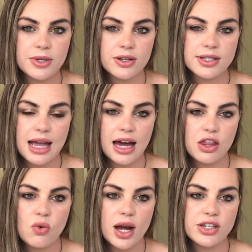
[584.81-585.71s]
because
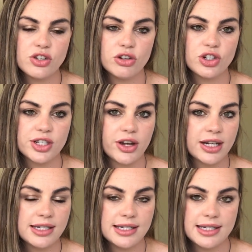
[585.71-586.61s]
otherwise you're just going
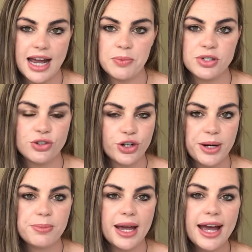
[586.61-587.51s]
to snap
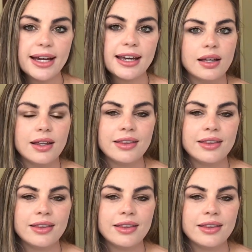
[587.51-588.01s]
straight back.